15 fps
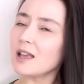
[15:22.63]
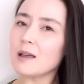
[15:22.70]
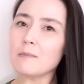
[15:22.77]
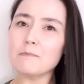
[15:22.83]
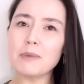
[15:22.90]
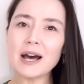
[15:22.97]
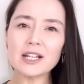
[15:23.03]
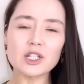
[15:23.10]

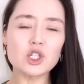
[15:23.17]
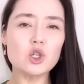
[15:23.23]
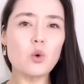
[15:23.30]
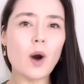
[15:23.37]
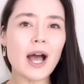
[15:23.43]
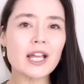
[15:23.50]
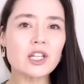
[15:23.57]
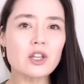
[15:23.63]
But do
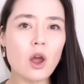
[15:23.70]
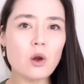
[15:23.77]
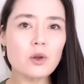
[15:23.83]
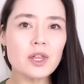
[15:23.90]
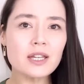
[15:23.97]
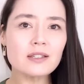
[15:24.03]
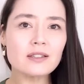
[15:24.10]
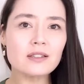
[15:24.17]
I know
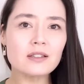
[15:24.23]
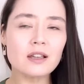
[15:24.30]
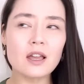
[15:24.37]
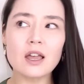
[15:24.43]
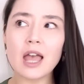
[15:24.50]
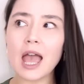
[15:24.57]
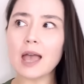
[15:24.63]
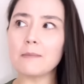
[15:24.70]
this?
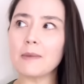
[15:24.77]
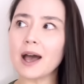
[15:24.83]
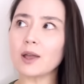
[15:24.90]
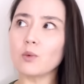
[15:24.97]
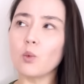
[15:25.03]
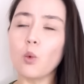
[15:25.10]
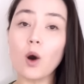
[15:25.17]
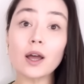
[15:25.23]
Am I
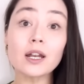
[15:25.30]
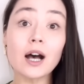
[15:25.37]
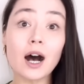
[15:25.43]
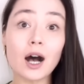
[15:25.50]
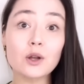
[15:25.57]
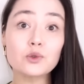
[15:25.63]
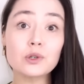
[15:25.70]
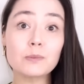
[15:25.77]

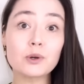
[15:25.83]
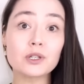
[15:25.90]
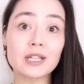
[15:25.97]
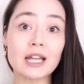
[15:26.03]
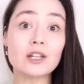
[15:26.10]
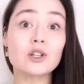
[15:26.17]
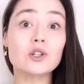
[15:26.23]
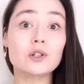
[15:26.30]

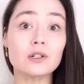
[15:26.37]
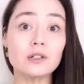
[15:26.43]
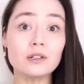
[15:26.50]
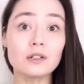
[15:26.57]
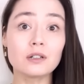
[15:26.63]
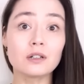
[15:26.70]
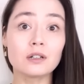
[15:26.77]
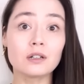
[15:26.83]
100% sure?
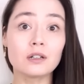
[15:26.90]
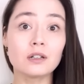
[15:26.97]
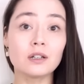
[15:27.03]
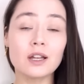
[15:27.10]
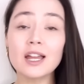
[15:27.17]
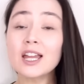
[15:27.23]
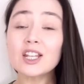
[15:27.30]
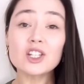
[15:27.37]

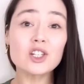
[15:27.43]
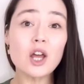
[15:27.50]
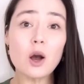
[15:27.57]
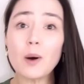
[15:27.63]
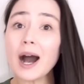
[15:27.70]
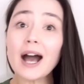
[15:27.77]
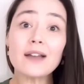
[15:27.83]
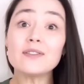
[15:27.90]
No,
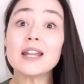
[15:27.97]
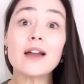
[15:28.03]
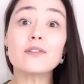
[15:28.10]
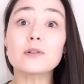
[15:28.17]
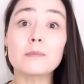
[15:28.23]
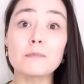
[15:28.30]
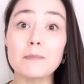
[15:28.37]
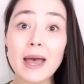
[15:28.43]
I've never
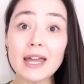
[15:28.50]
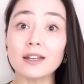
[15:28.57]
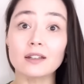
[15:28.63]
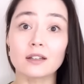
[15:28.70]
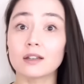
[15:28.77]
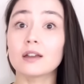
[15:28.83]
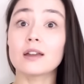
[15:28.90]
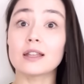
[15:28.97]
met
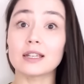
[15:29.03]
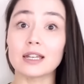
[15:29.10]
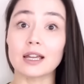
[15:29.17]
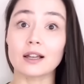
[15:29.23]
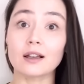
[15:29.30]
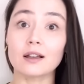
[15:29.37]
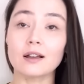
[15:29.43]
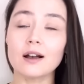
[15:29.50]

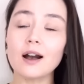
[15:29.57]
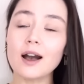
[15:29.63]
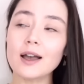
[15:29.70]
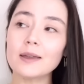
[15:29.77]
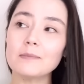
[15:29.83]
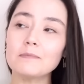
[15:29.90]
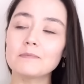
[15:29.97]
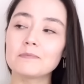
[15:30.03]
Nick.
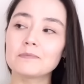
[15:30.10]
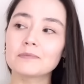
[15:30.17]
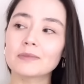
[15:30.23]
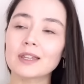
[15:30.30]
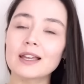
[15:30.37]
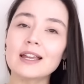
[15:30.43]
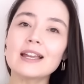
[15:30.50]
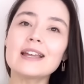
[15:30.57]
I'm
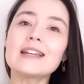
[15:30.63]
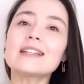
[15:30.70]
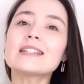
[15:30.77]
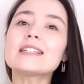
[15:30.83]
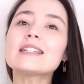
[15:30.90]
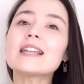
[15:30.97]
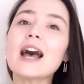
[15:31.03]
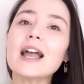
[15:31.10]

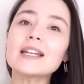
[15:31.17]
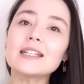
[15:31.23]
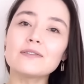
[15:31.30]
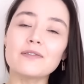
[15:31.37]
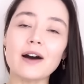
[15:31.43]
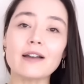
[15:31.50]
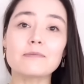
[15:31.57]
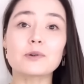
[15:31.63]

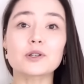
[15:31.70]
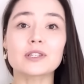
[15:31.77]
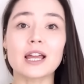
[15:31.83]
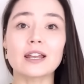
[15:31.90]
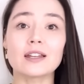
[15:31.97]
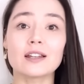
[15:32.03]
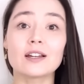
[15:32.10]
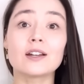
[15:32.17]

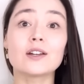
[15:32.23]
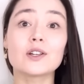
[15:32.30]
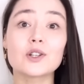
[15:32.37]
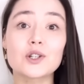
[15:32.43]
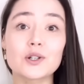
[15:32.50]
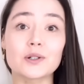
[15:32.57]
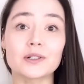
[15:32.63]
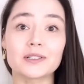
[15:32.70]
95%
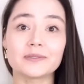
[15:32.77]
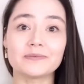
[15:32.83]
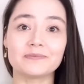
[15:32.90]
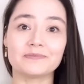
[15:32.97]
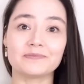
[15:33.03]
sure.